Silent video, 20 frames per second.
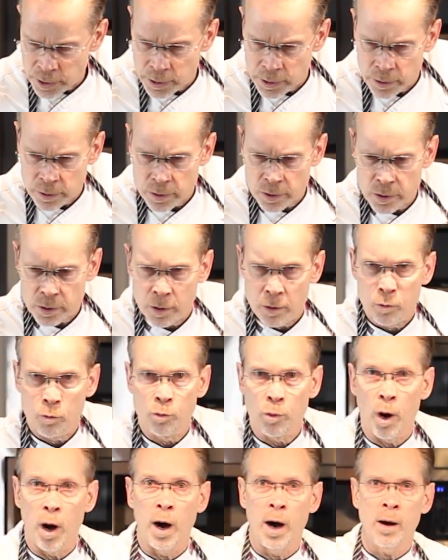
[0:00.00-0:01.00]
is
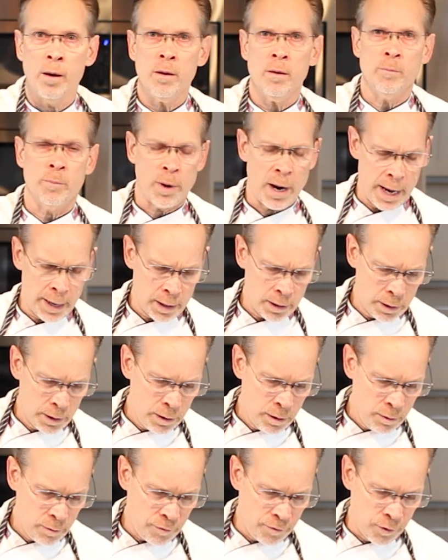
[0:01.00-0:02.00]
raw
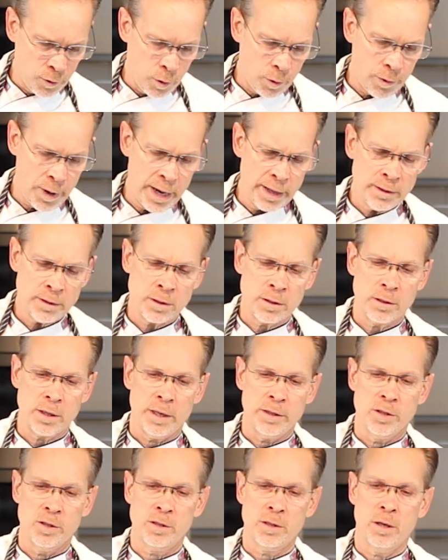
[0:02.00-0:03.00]
broccoli florets.
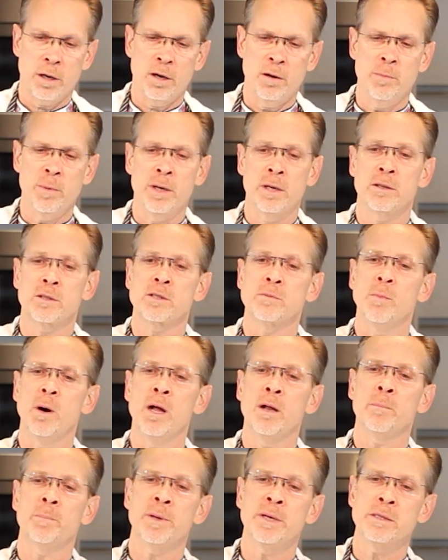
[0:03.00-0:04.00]
I just cut them into
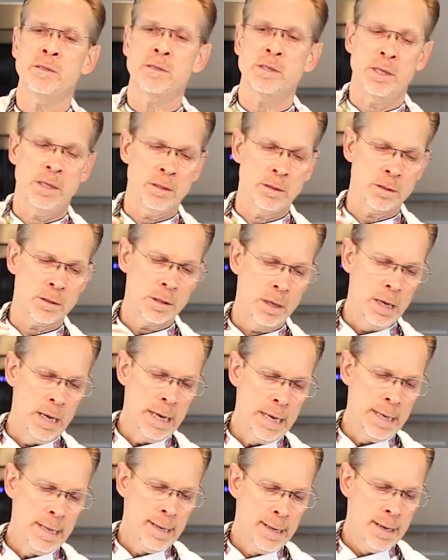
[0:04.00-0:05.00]
small pieces.
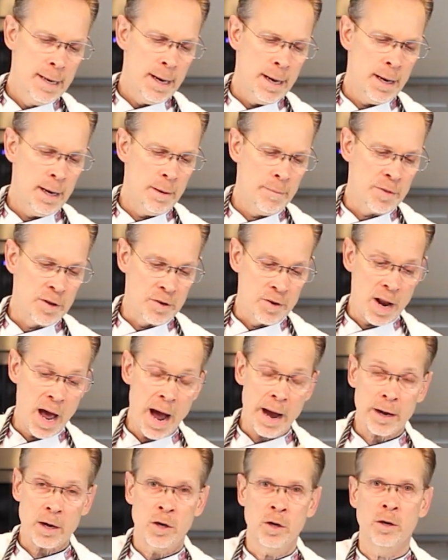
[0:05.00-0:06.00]
They're
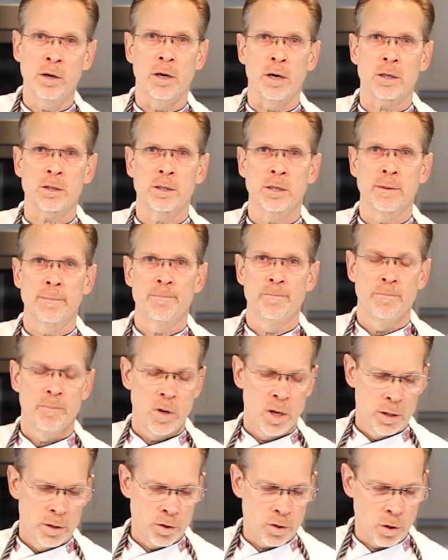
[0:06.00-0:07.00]
not cooked.
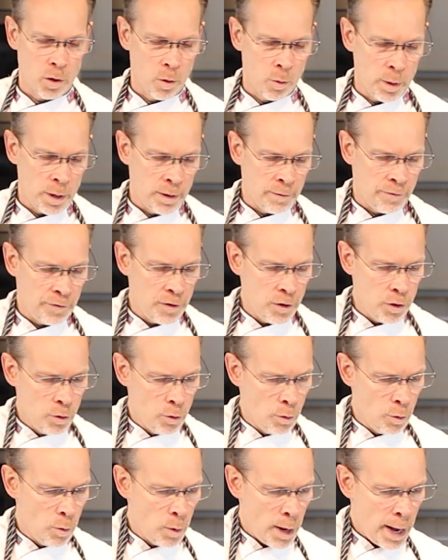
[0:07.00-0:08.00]
So if
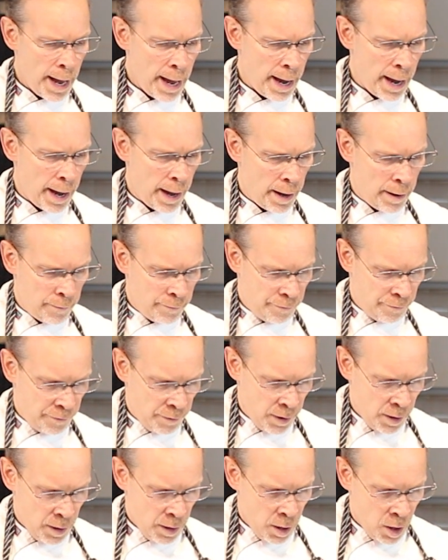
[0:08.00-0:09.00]
you have
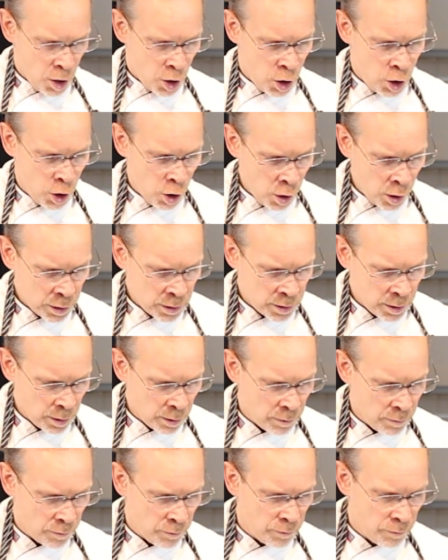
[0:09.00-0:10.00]
cooked,
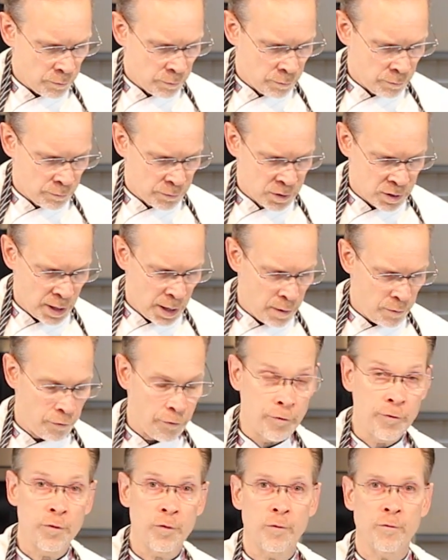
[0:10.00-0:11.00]
say,
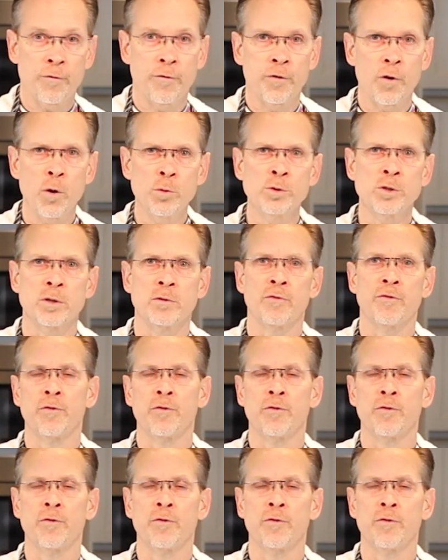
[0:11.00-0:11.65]
frozen